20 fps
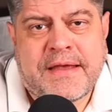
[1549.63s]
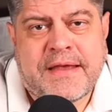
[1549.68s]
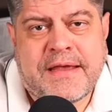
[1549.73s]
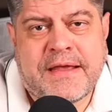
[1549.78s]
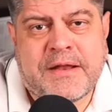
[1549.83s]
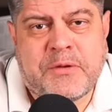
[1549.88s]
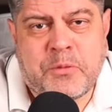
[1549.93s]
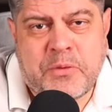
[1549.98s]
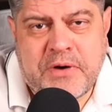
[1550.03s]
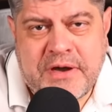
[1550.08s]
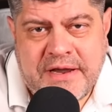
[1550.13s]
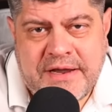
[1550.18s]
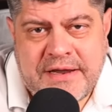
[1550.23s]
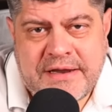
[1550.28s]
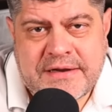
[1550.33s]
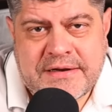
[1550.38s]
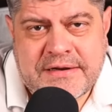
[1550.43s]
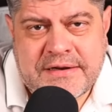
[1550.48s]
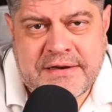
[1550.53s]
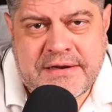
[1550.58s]
and we
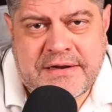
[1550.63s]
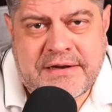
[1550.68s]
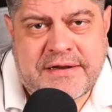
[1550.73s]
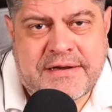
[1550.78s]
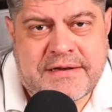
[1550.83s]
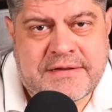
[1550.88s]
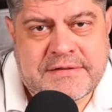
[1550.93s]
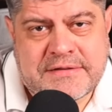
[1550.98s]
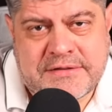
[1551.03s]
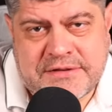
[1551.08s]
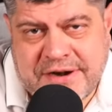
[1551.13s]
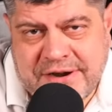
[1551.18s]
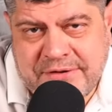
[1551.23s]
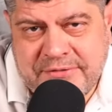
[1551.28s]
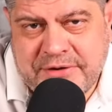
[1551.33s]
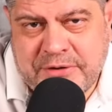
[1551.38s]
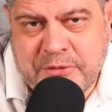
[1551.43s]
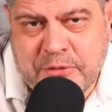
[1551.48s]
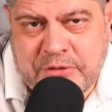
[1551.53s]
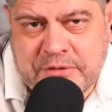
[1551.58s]
are
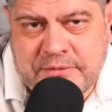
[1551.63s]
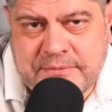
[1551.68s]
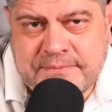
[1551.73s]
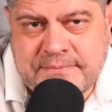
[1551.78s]
driving on.